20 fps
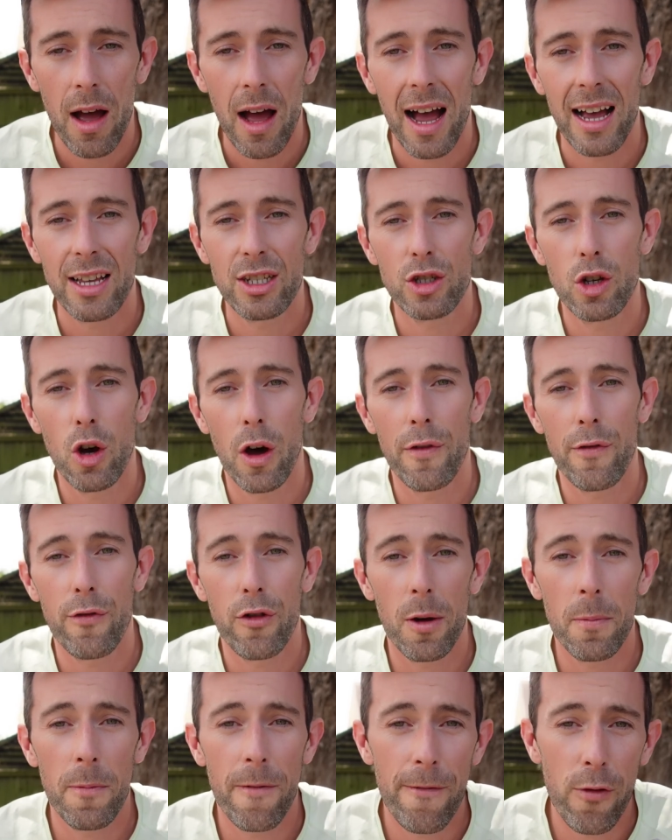has gone
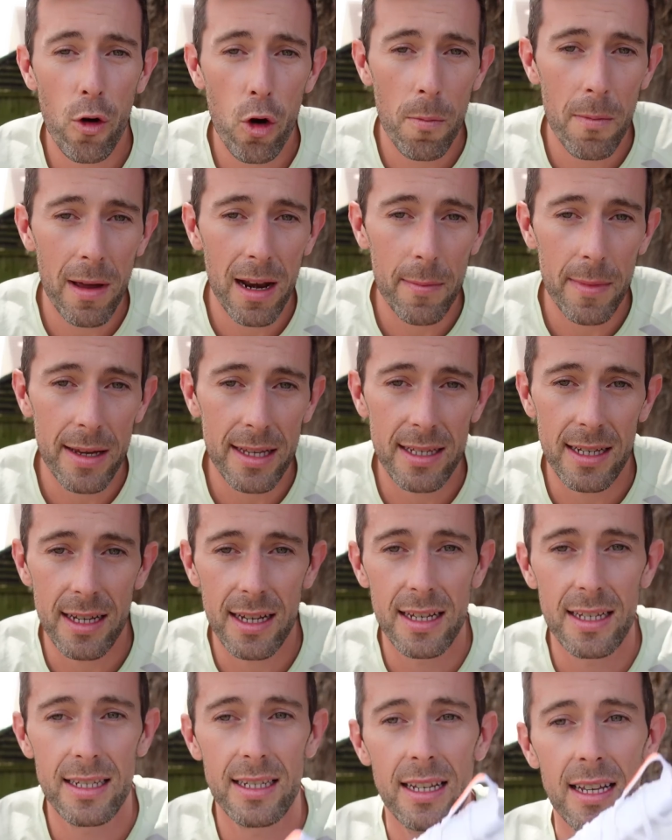from
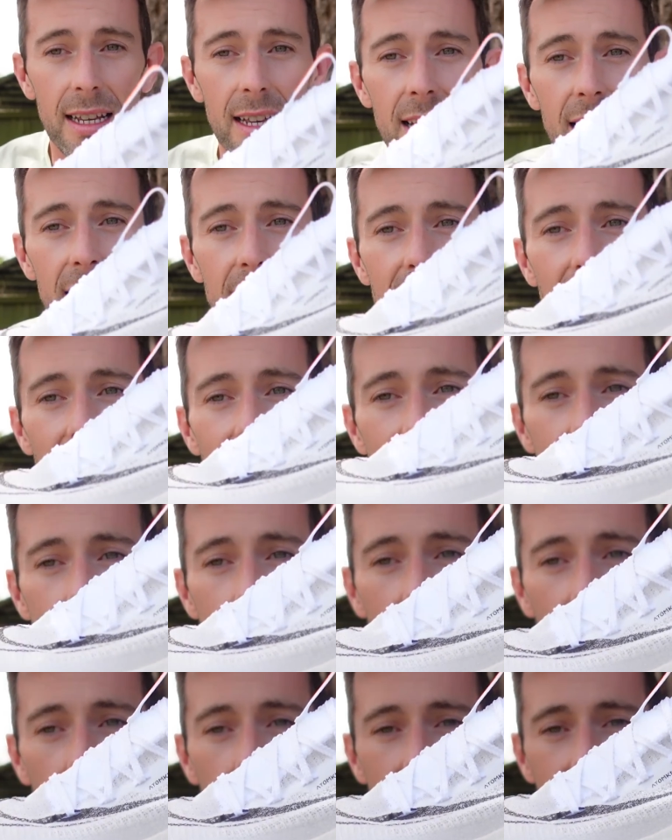4mm to
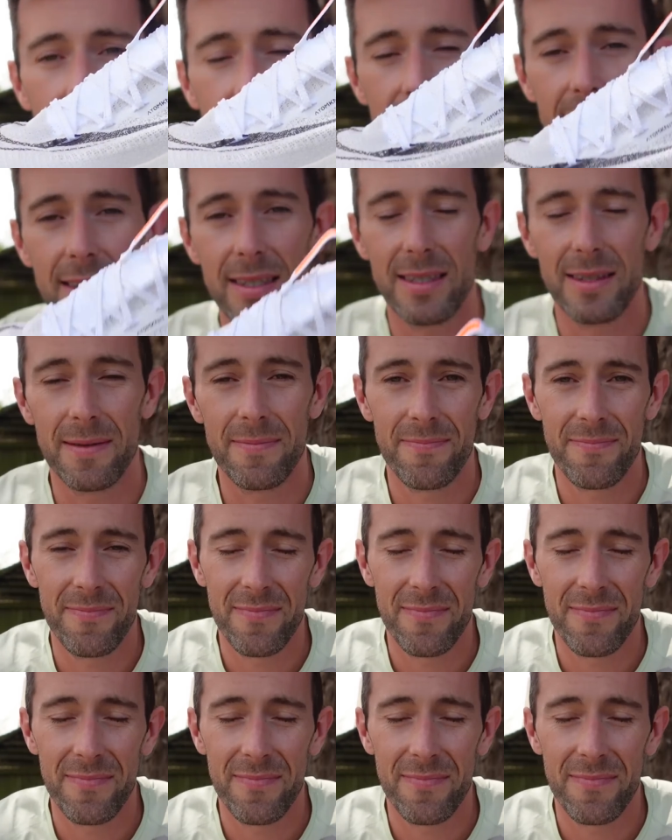8mm.